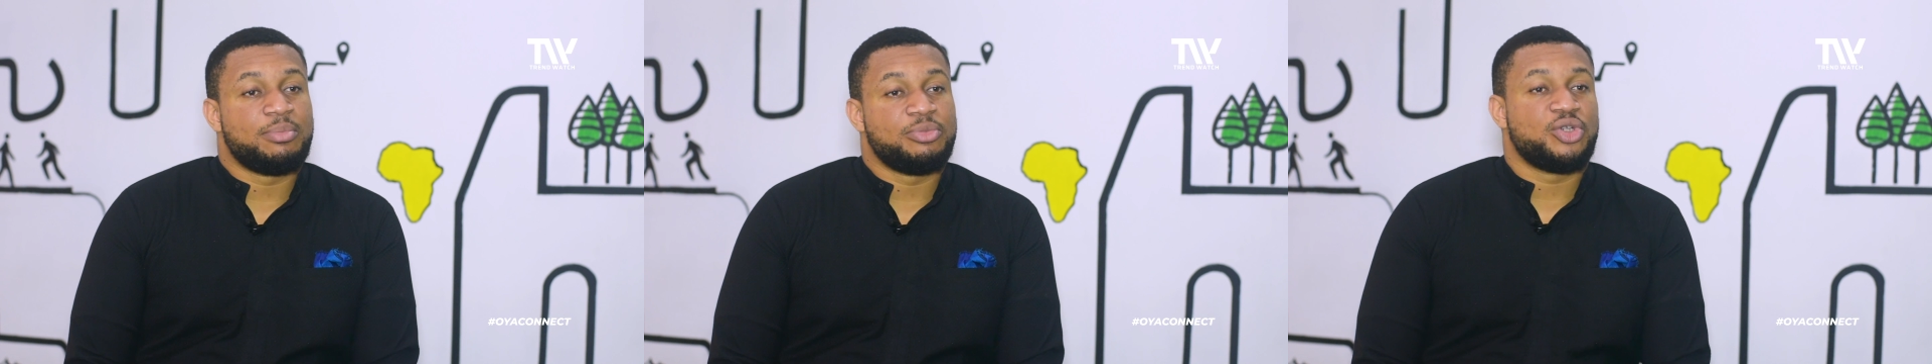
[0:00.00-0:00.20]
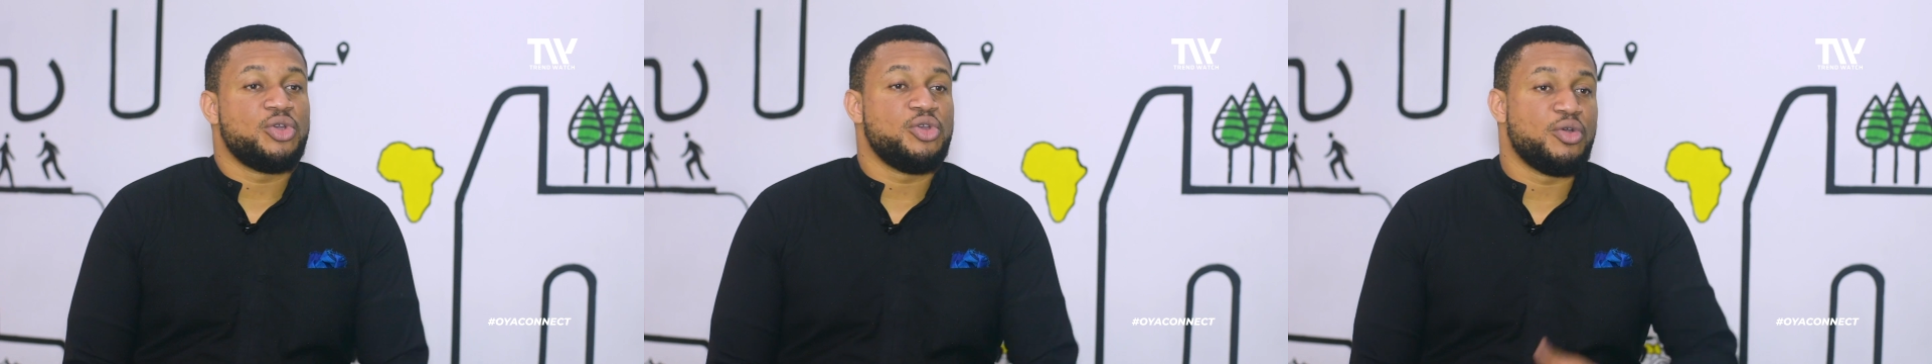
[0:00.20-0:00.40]

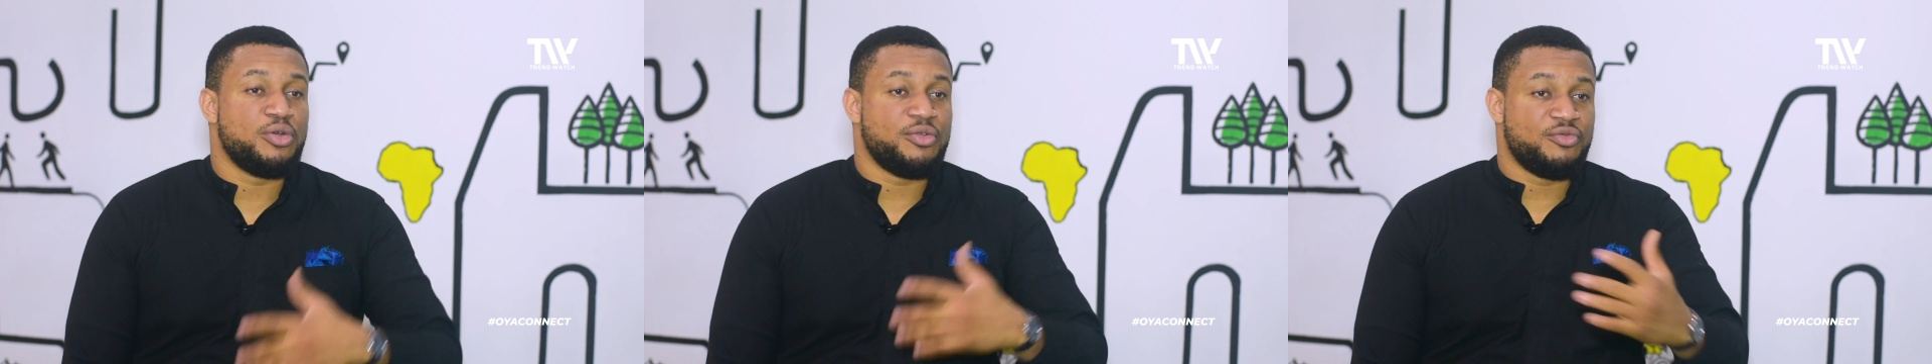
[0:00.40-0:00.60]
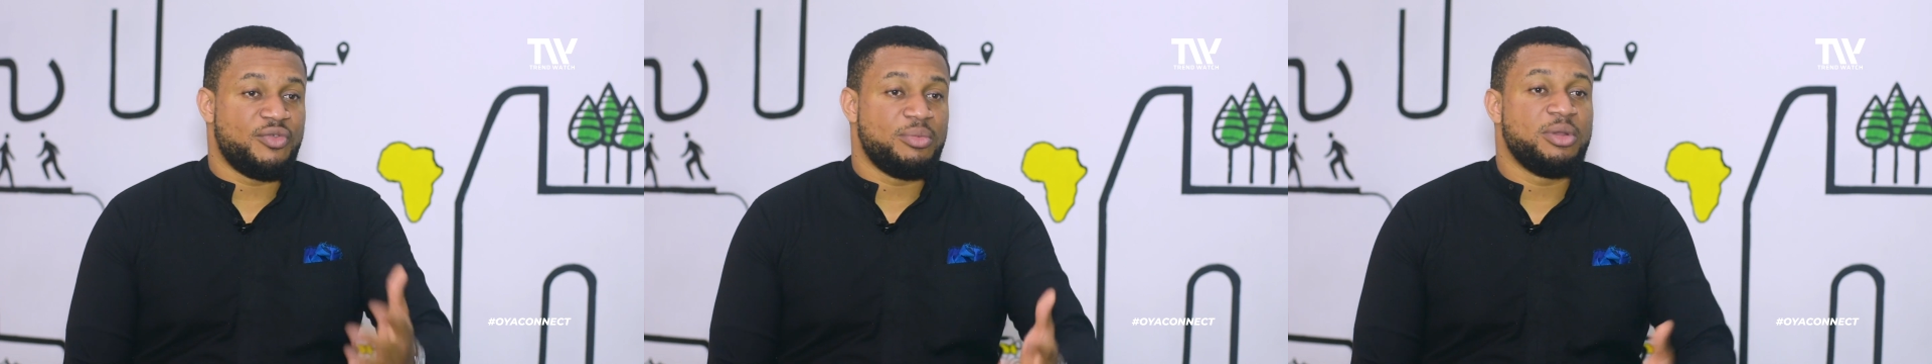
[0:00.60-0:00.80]
I'm sure
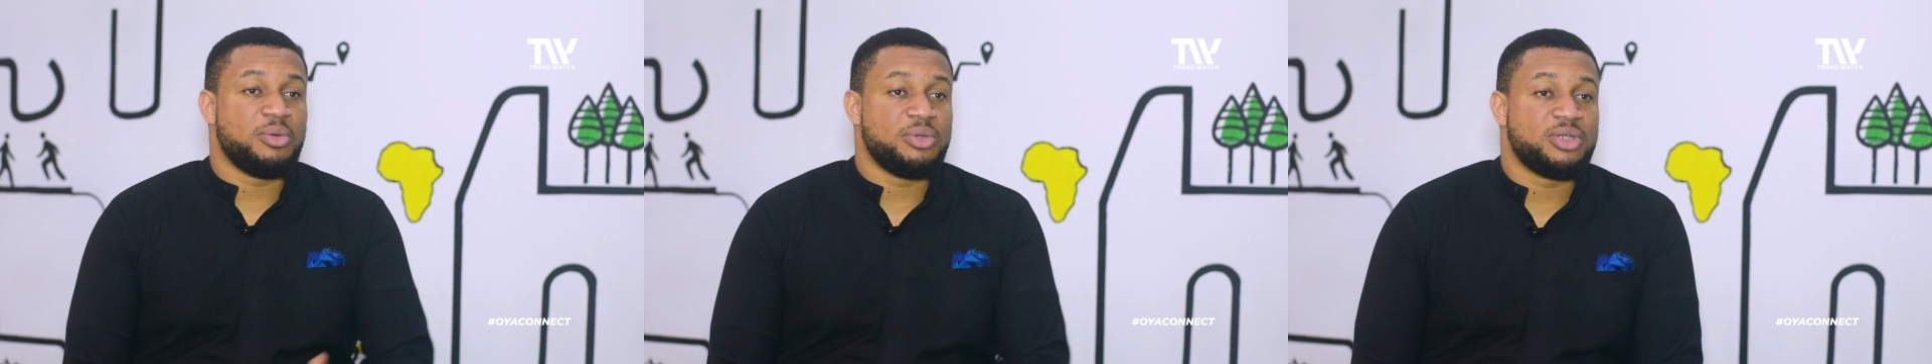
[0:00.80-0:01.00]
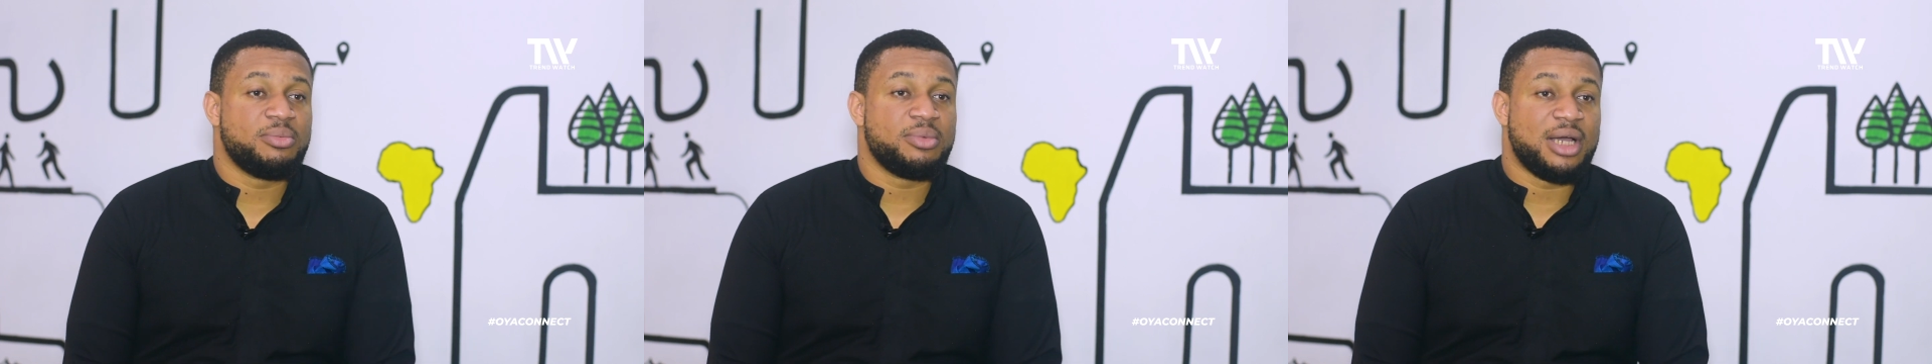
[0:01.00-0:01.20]
you're familiar
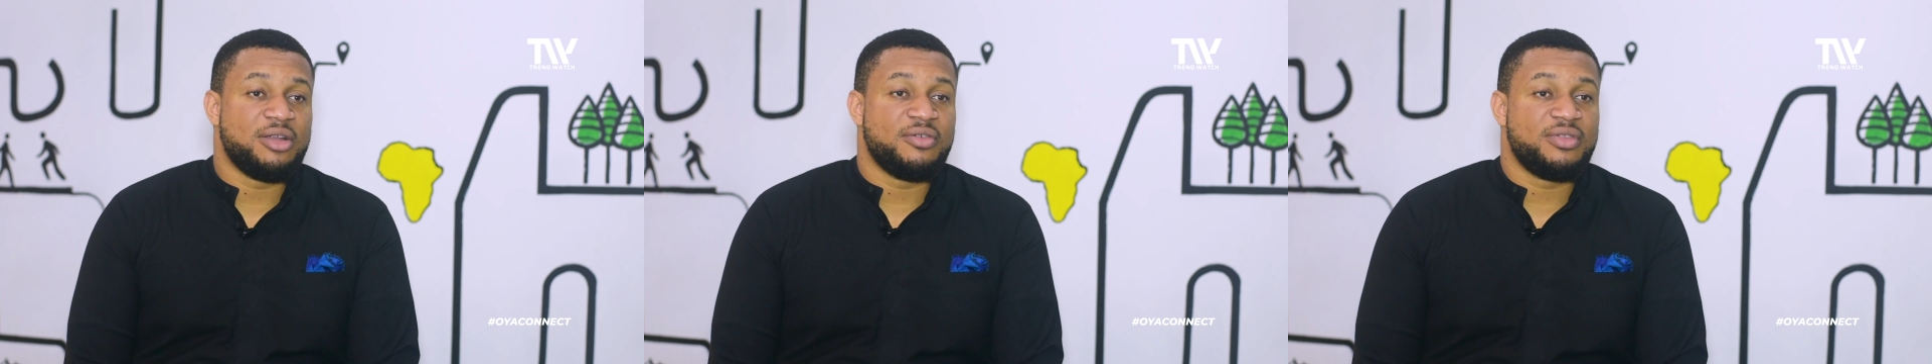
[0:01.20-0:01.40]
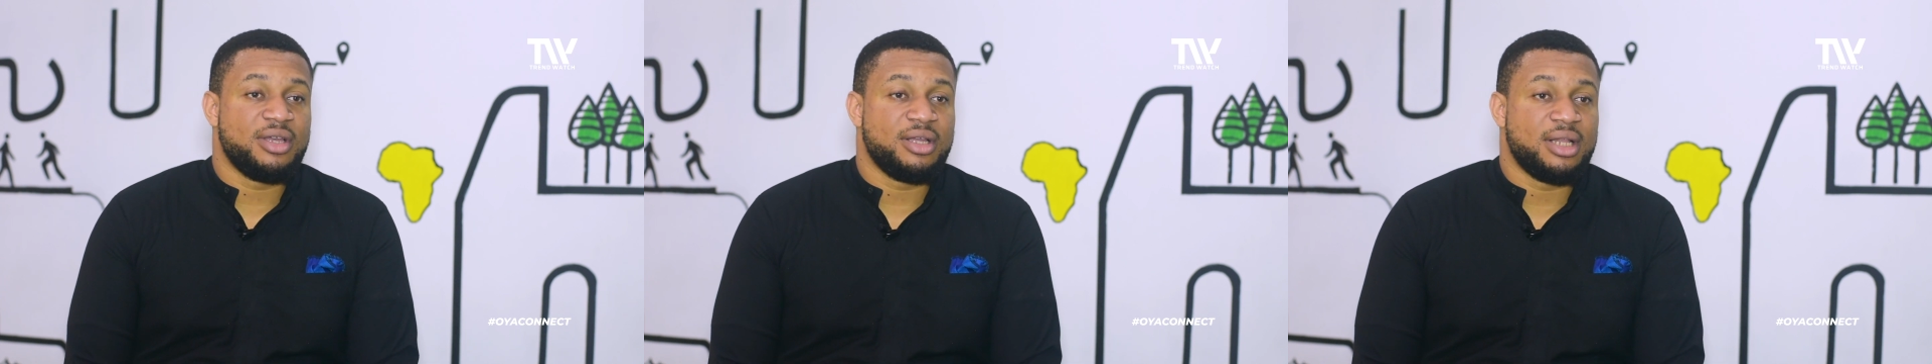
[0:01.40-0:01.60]
with some
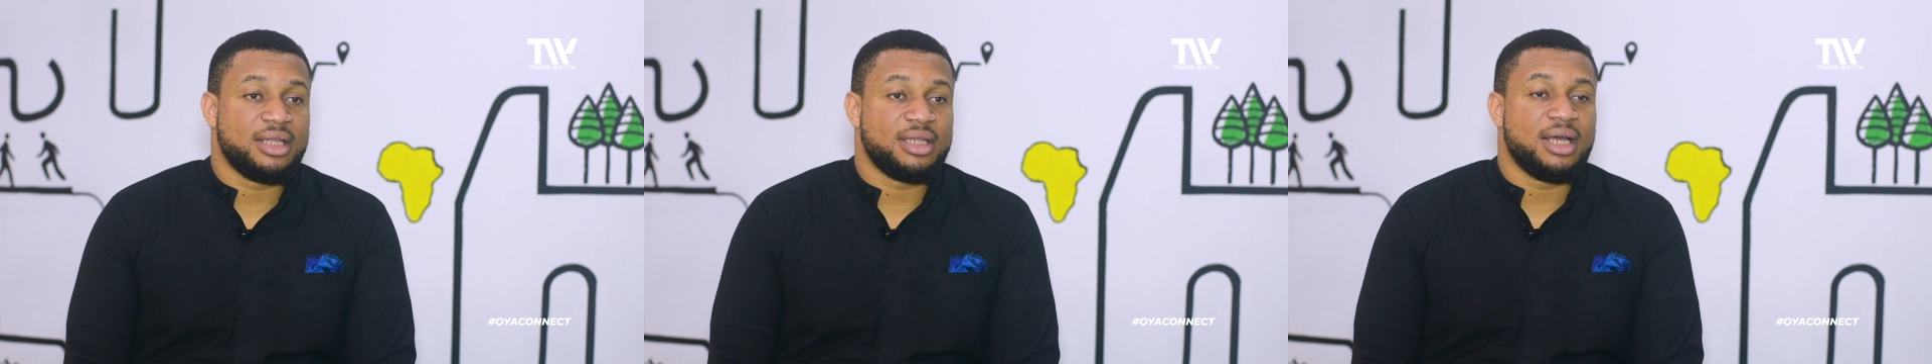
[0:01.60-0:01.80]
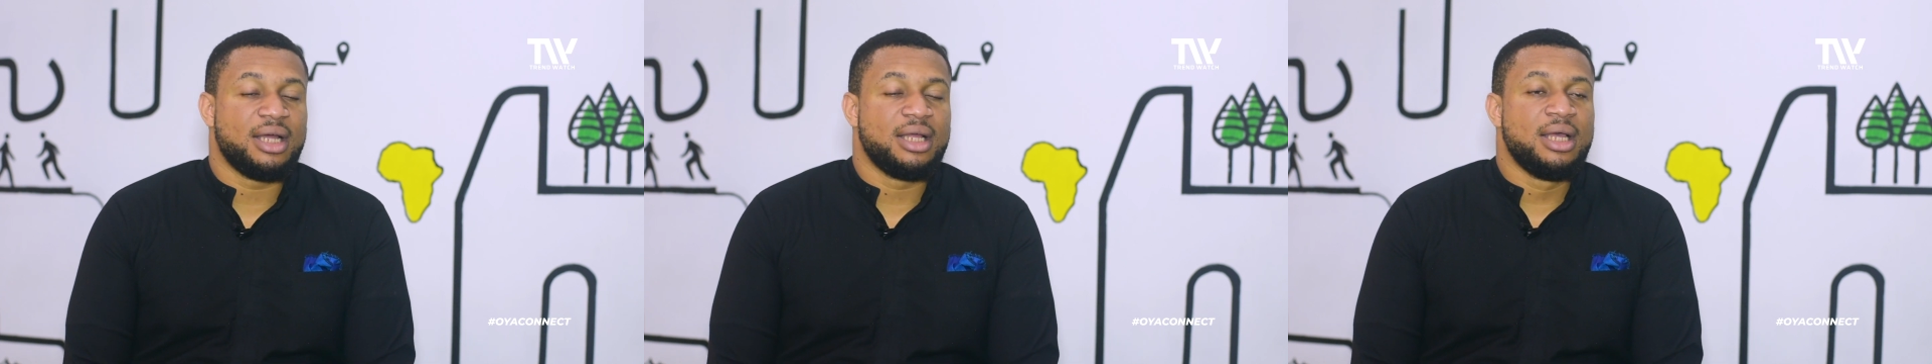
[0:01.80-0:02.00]
kind of thing
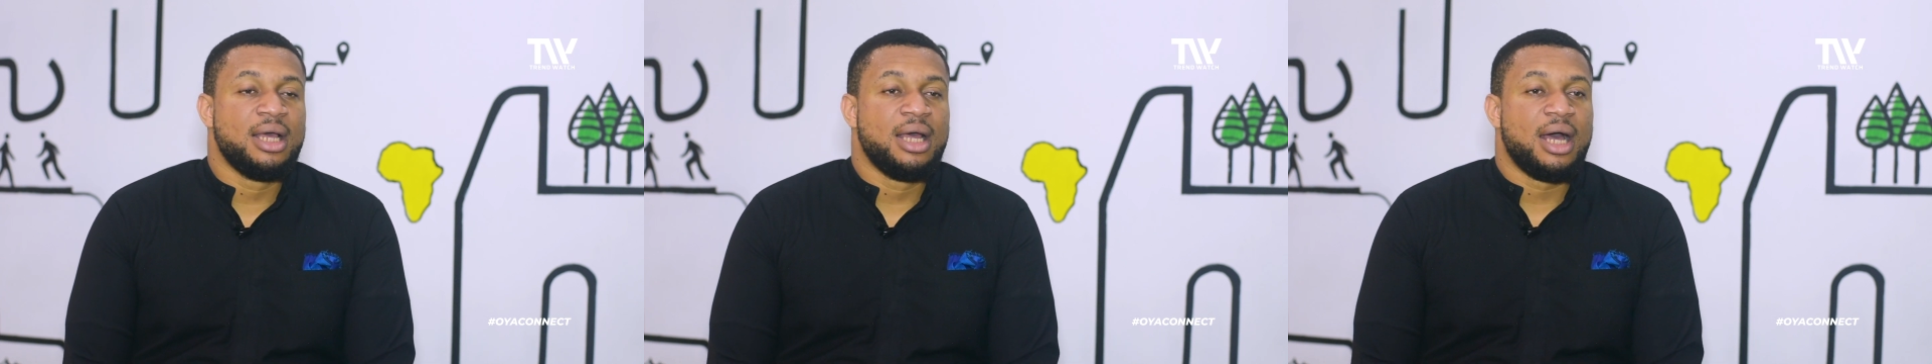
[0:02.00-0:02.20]
like that.